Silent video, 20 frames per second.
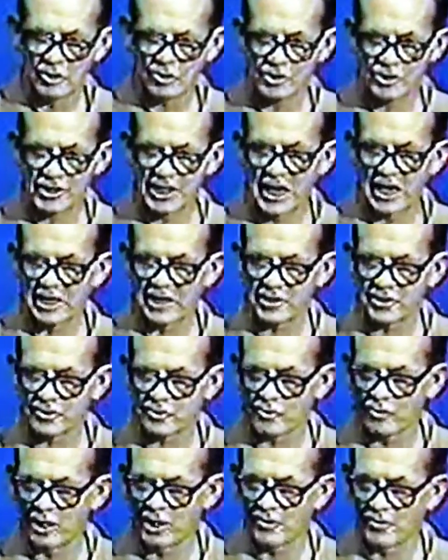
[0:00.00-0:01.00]
Your static
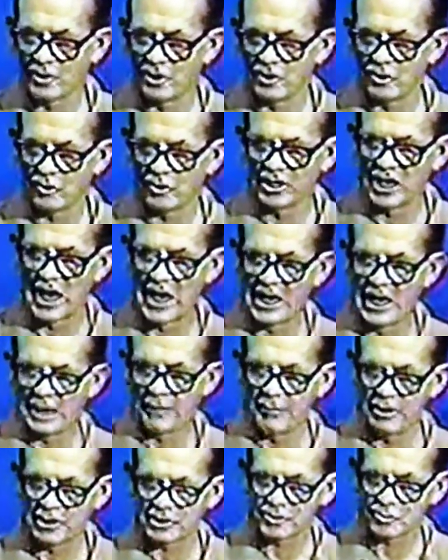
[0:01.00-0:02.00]
strength and your
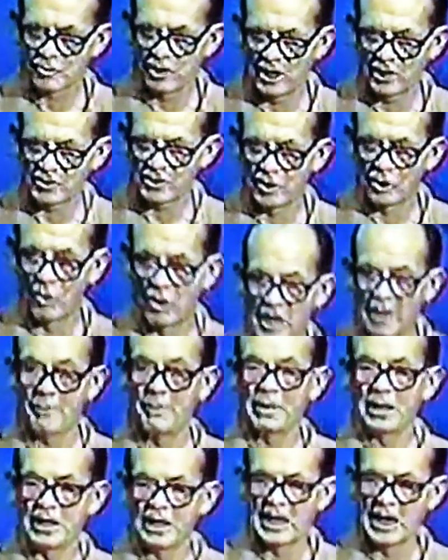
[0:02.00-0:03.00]
dynamic strength go
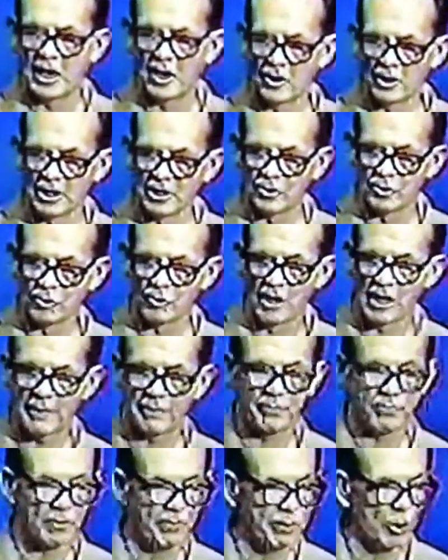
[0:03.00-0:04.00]
up and down in
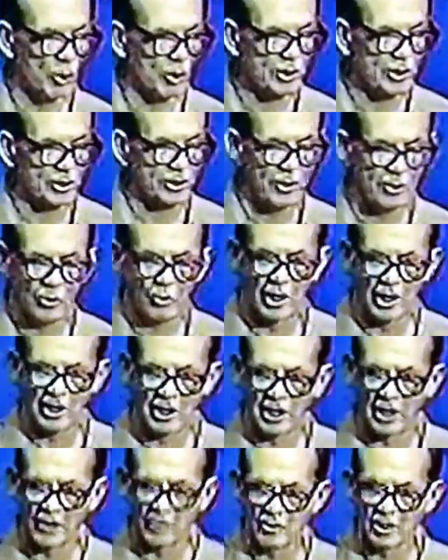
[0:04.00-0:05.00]
direct proportion to
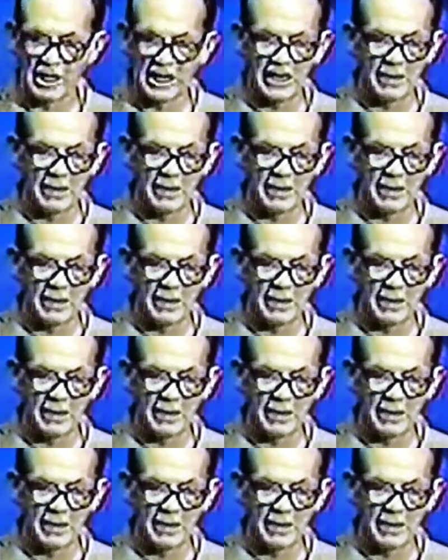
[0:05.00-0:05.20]
one another,